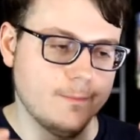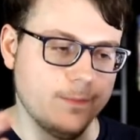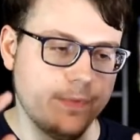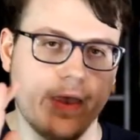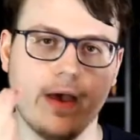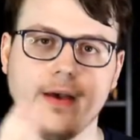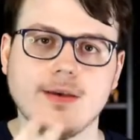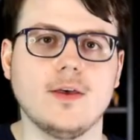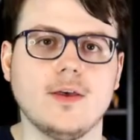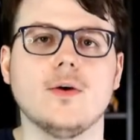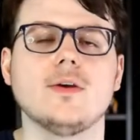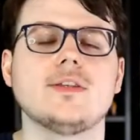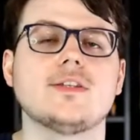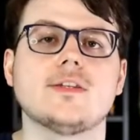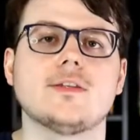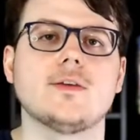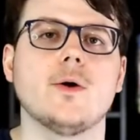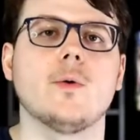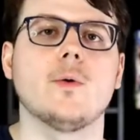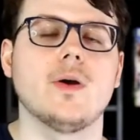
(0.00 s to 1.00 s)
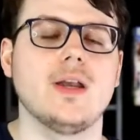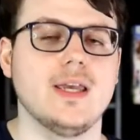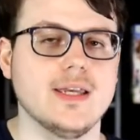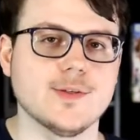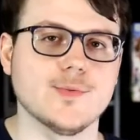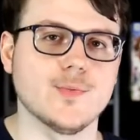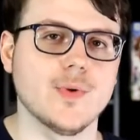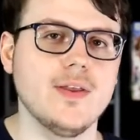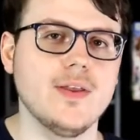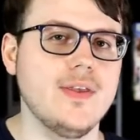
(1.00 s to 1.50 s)
a good story is
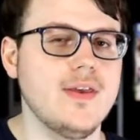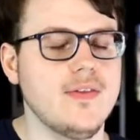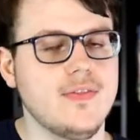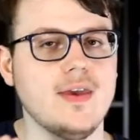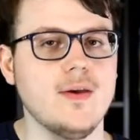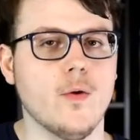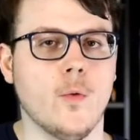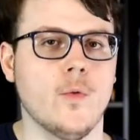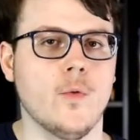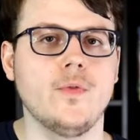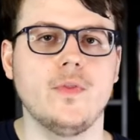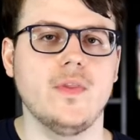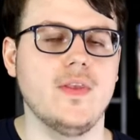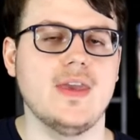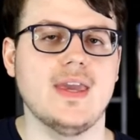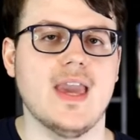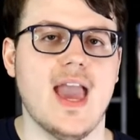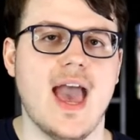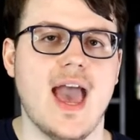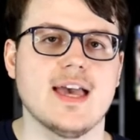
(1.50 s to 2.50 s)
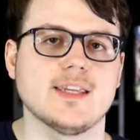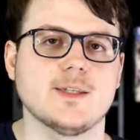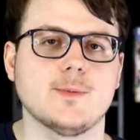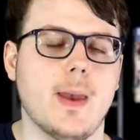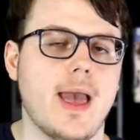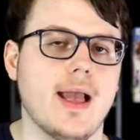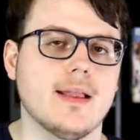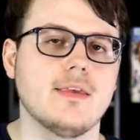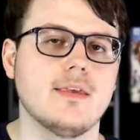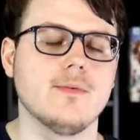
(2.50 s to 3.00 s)
really the only
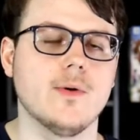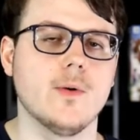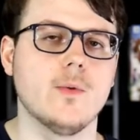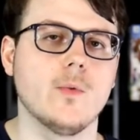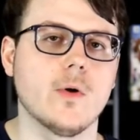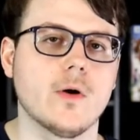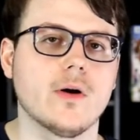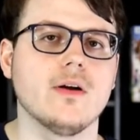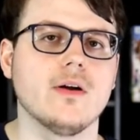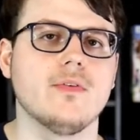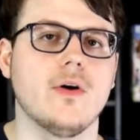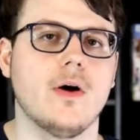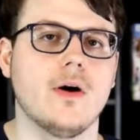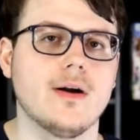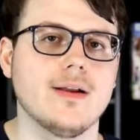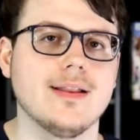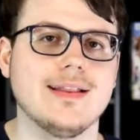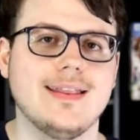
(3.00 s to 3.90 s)
aspect of a work of art